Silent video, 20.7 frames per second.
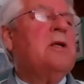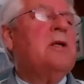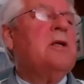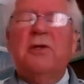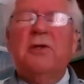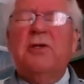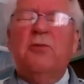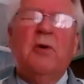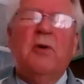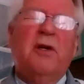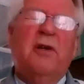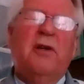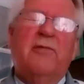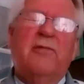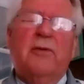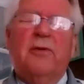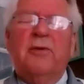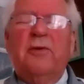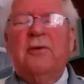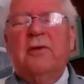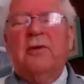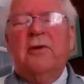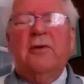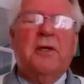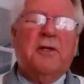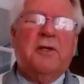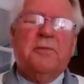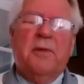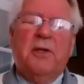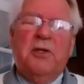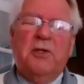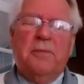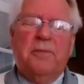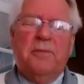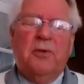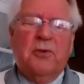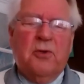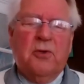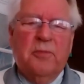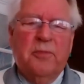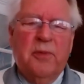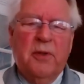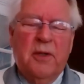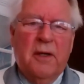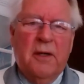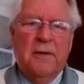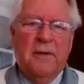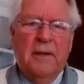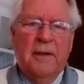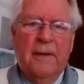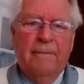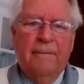Oh, it's wonderful. That's my spiritual path,